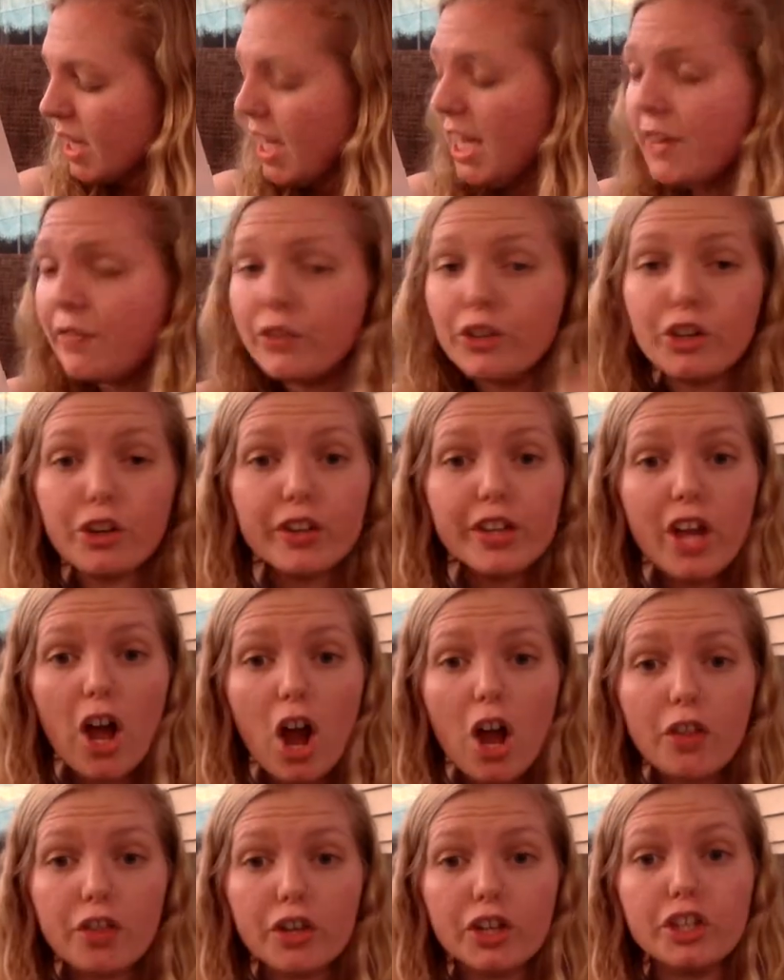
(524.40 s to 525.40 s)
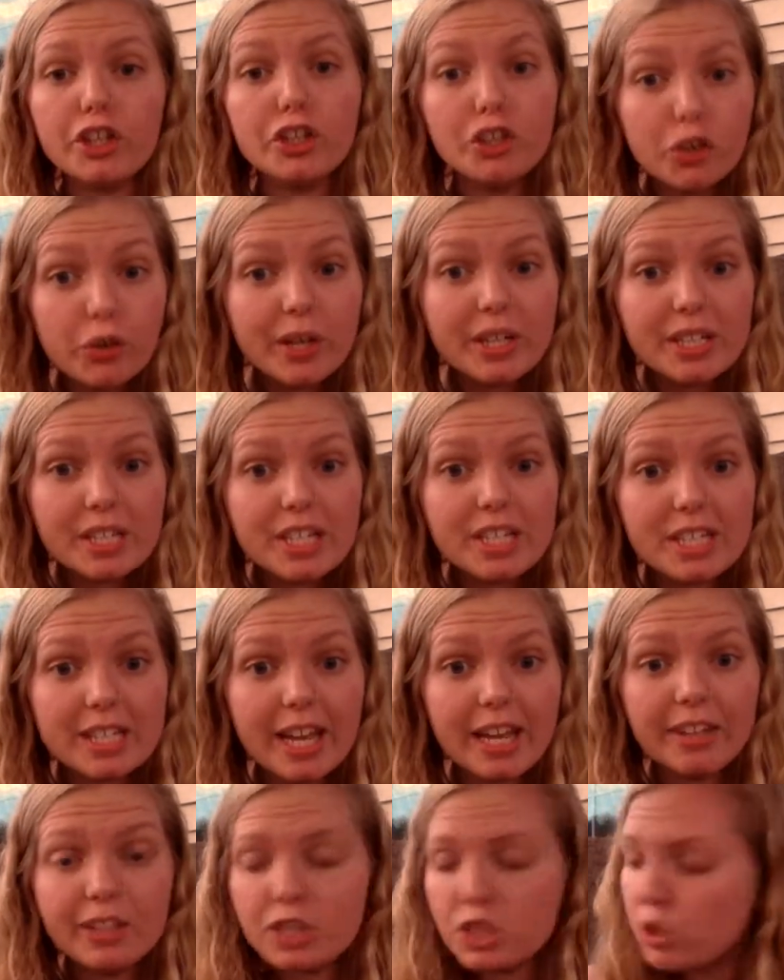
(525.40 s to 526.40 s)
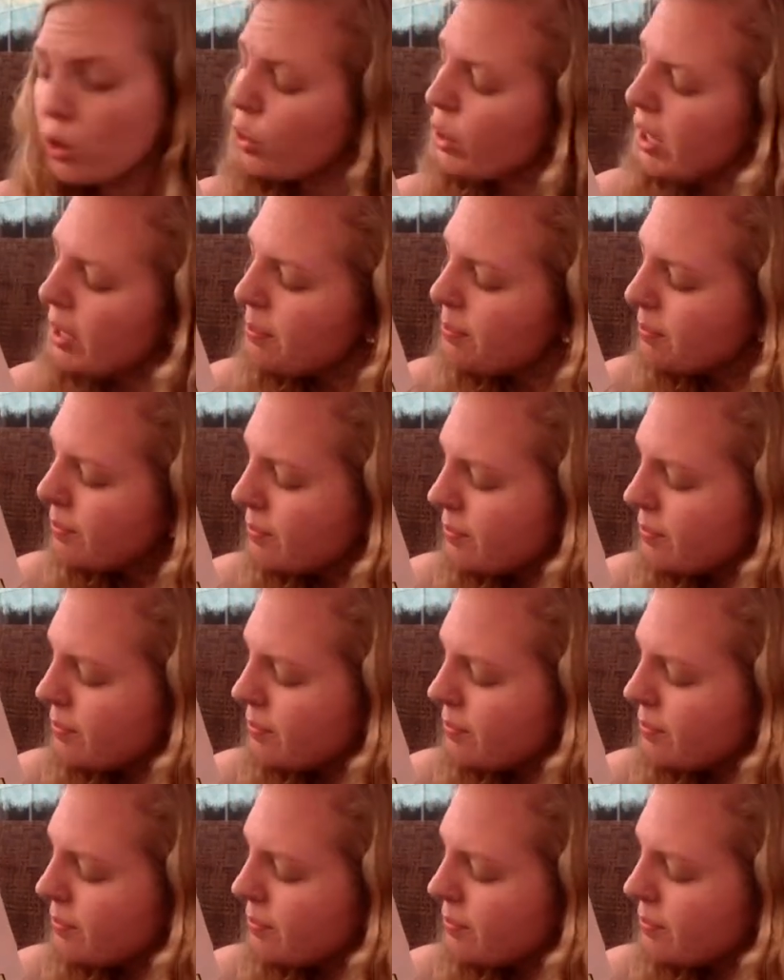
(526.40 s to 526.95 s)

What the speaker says: If you're the author, you get to decide the story.